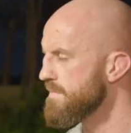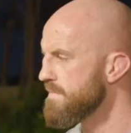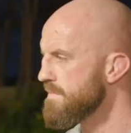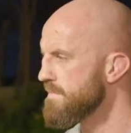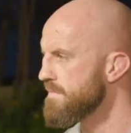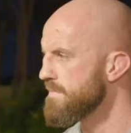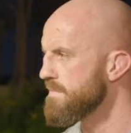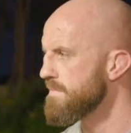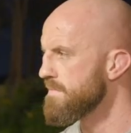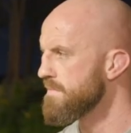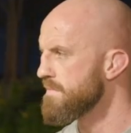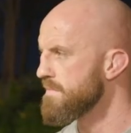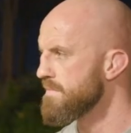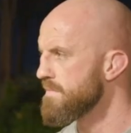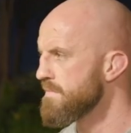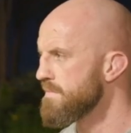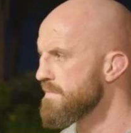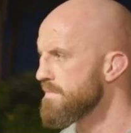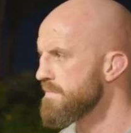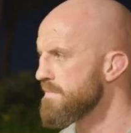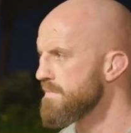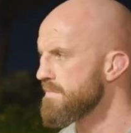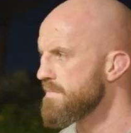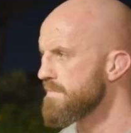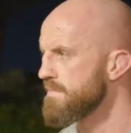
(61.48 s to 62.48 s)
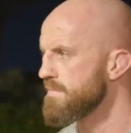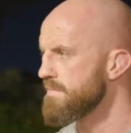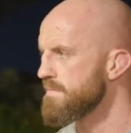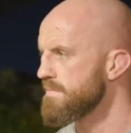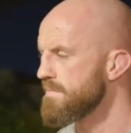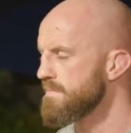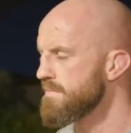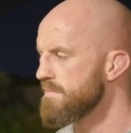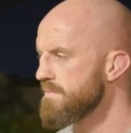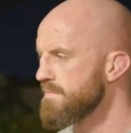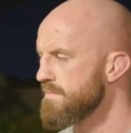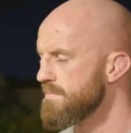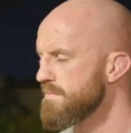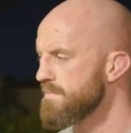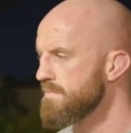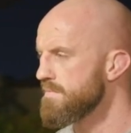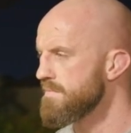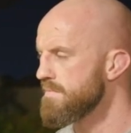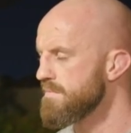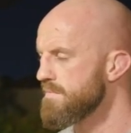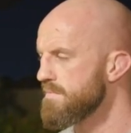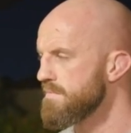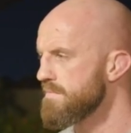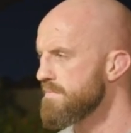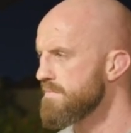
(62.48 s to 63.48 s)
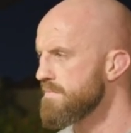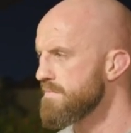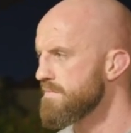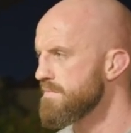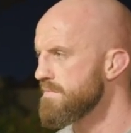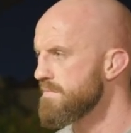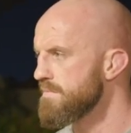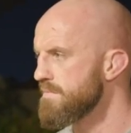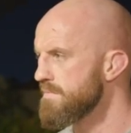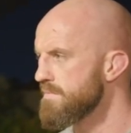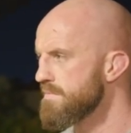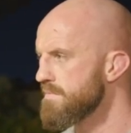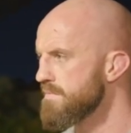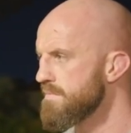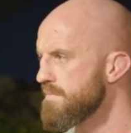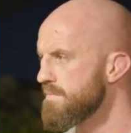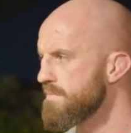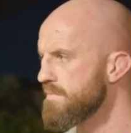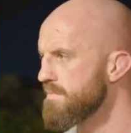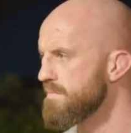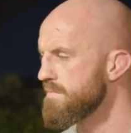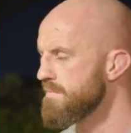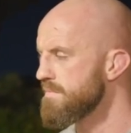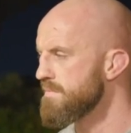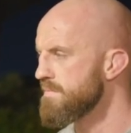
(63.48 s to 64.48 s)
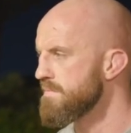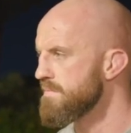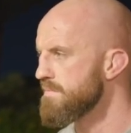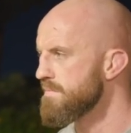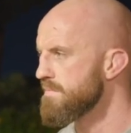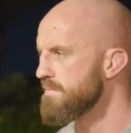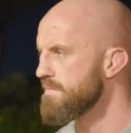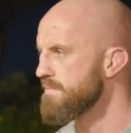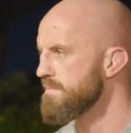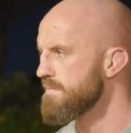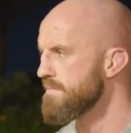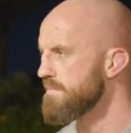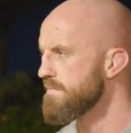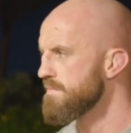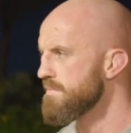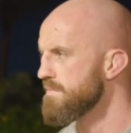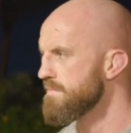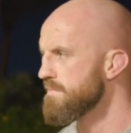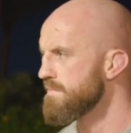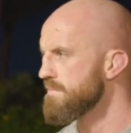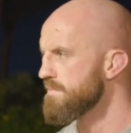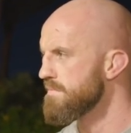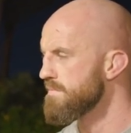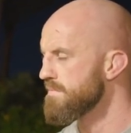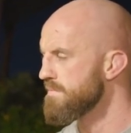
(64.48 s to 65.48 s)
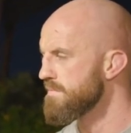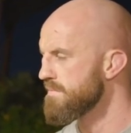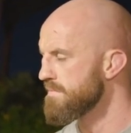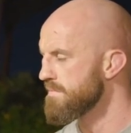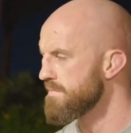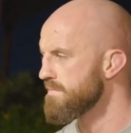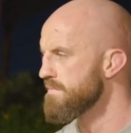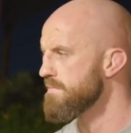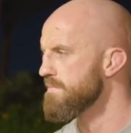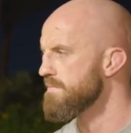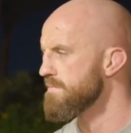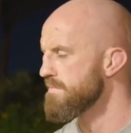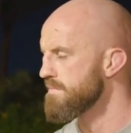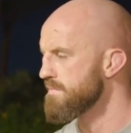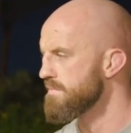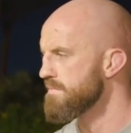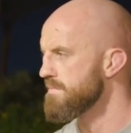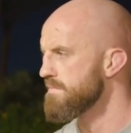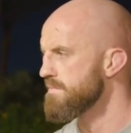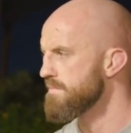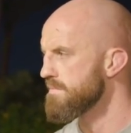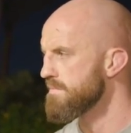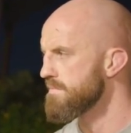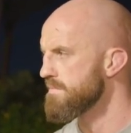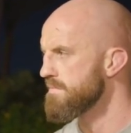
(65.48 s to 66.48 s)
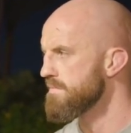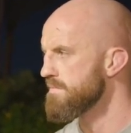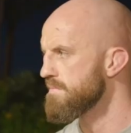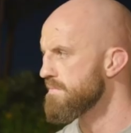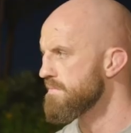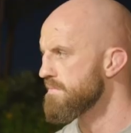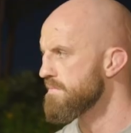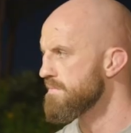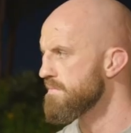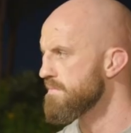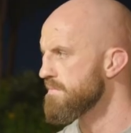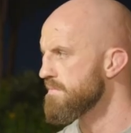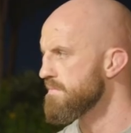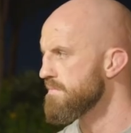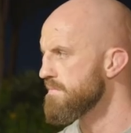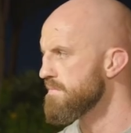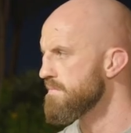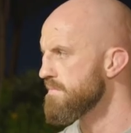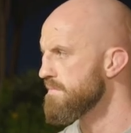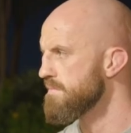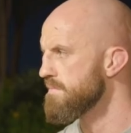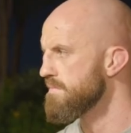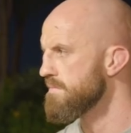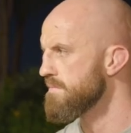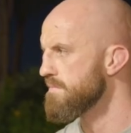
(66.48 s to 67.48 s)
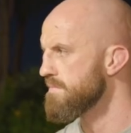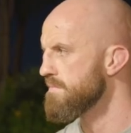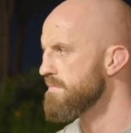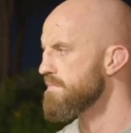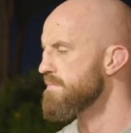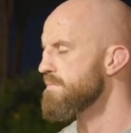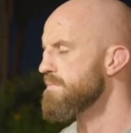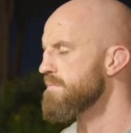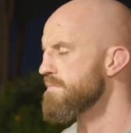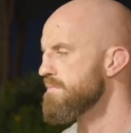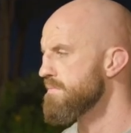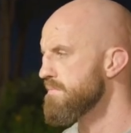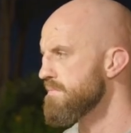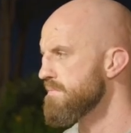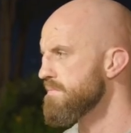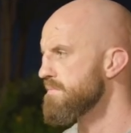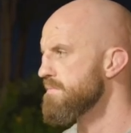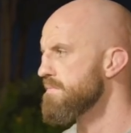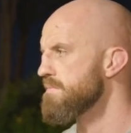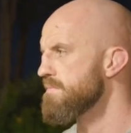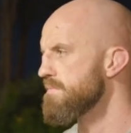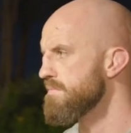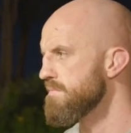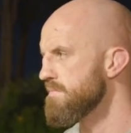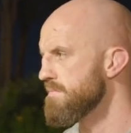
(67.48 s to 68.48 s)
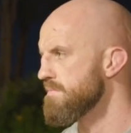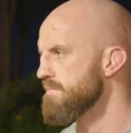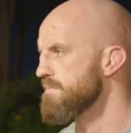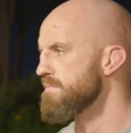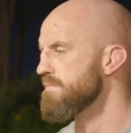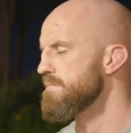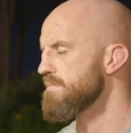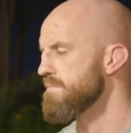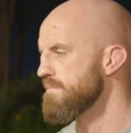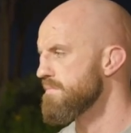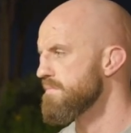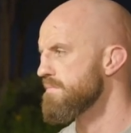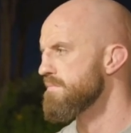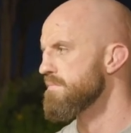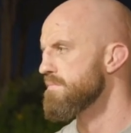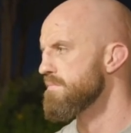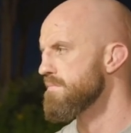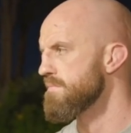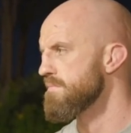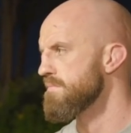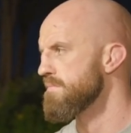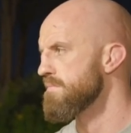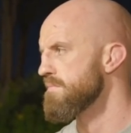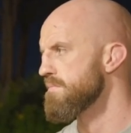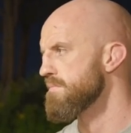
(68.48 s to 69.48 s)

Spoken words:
The person shown says nothing.